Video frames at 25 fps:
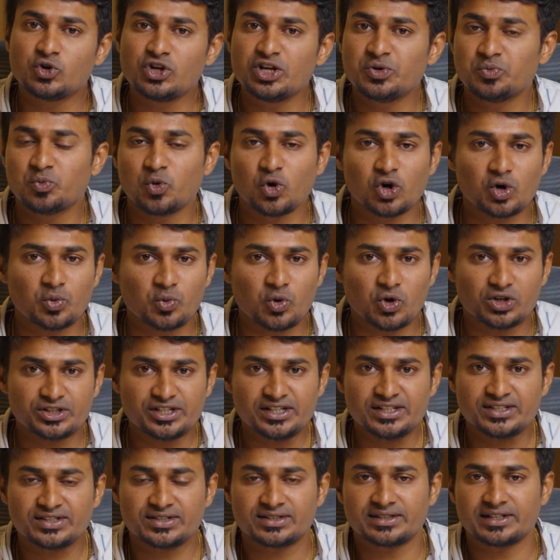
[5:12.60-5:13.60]
doing more
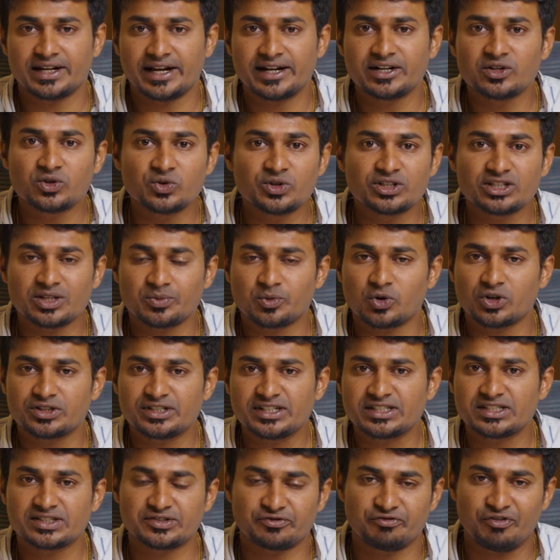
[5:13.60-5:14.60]
projects and doing the
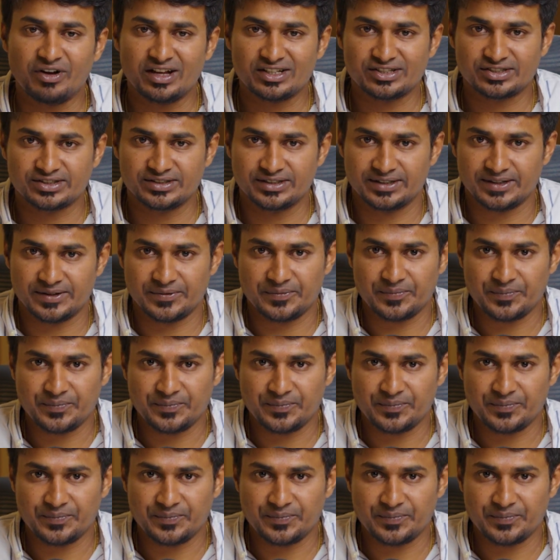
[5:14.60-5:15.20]
projects faster.